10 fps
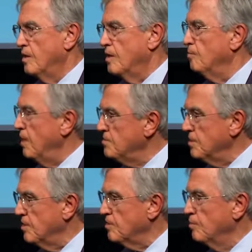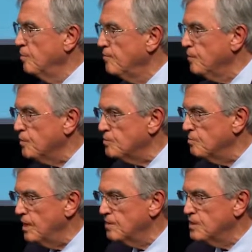Imagine that a movie was
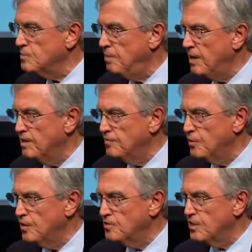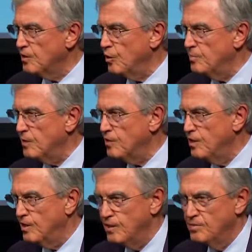made in Spain a few years ago about
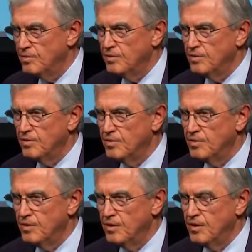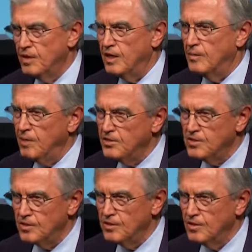her. And
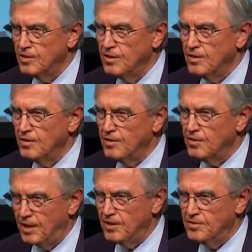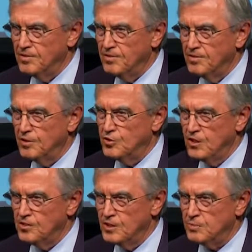imagine that the
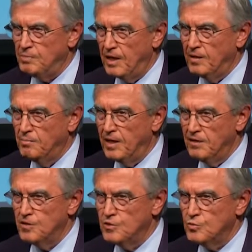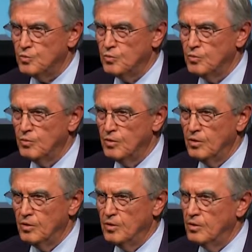church in Spain managed to
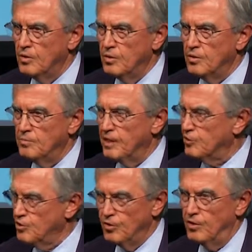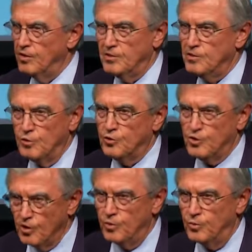make sure it is not
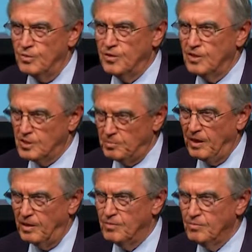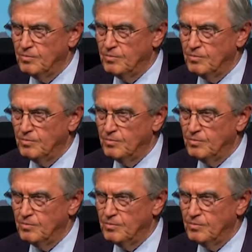shown in Spain.